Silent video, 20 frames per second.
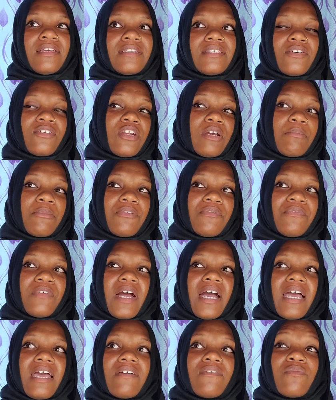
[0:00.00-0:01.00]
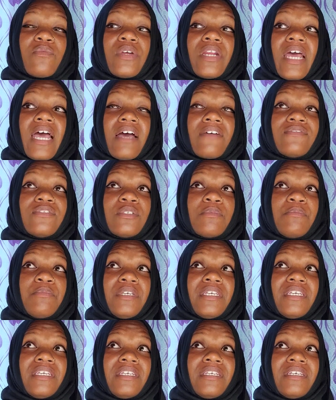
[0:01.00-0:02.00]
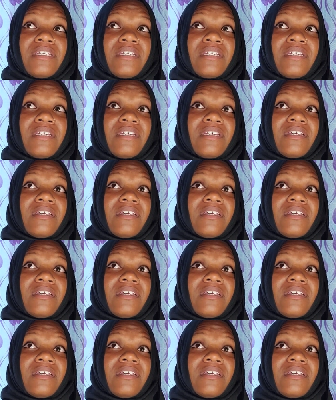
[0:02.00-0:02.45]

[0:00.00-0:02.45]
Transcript: So, number five would have to be